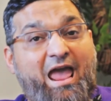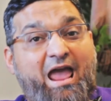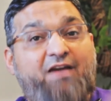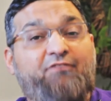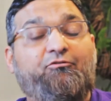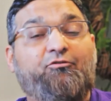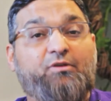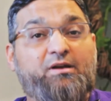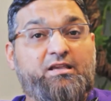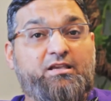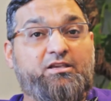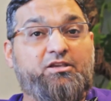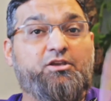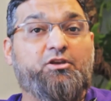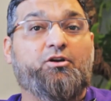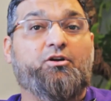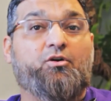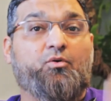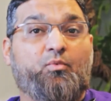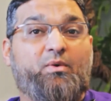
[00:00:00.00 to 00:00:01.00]
every
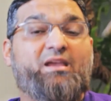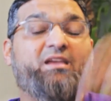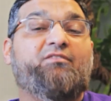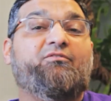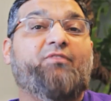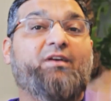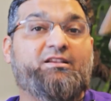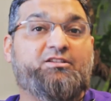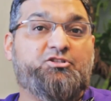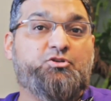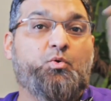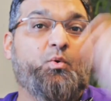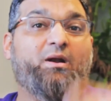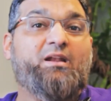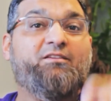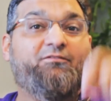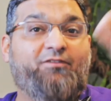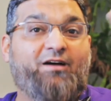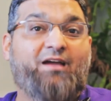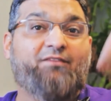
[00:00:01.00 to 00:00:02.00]
year we invest
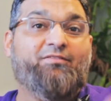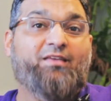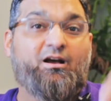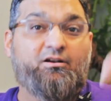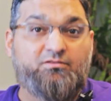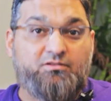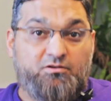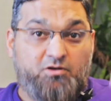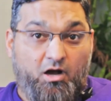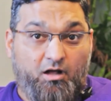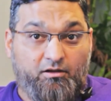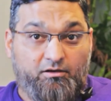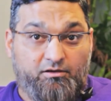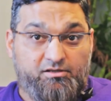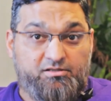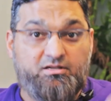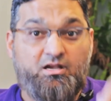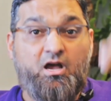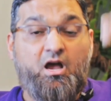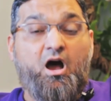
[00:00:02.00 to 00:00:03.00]

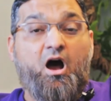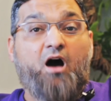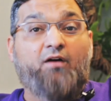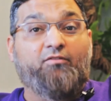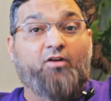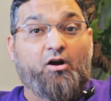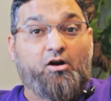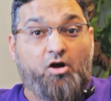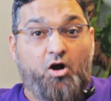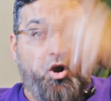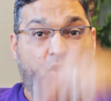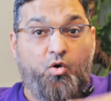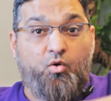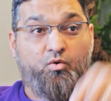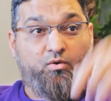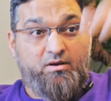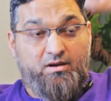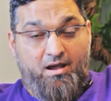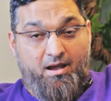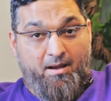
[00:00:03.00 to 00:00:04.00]
$25,000 of our
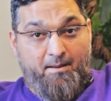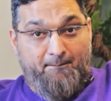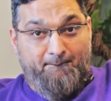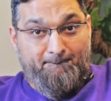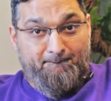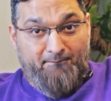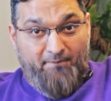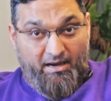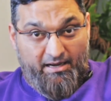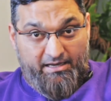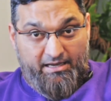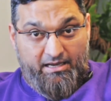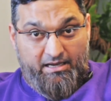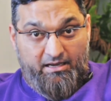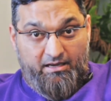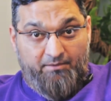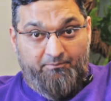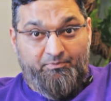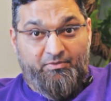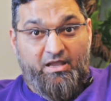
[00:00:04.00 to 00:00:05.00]
own
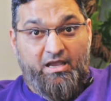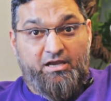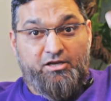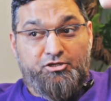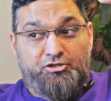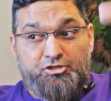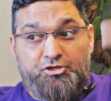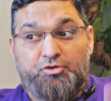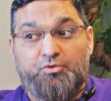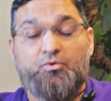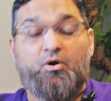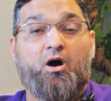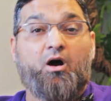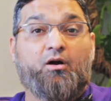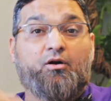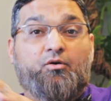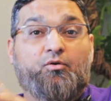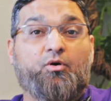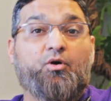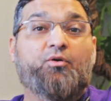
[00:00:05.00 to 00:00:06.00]
money into
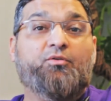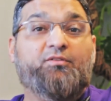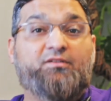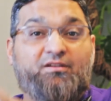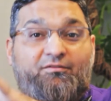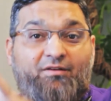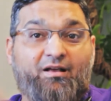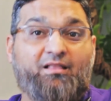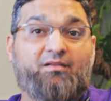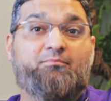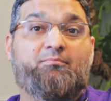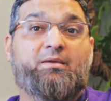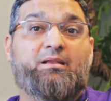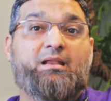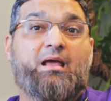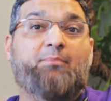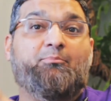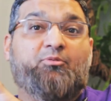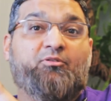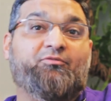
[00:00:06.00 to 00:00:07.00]
our growth, development,
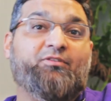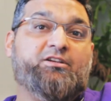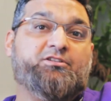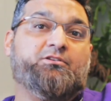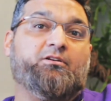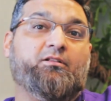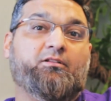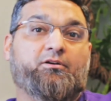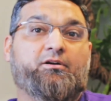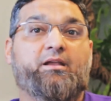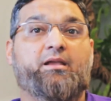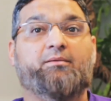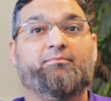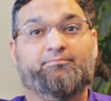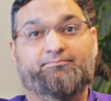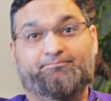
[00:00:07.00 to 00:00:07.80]
and professional learning.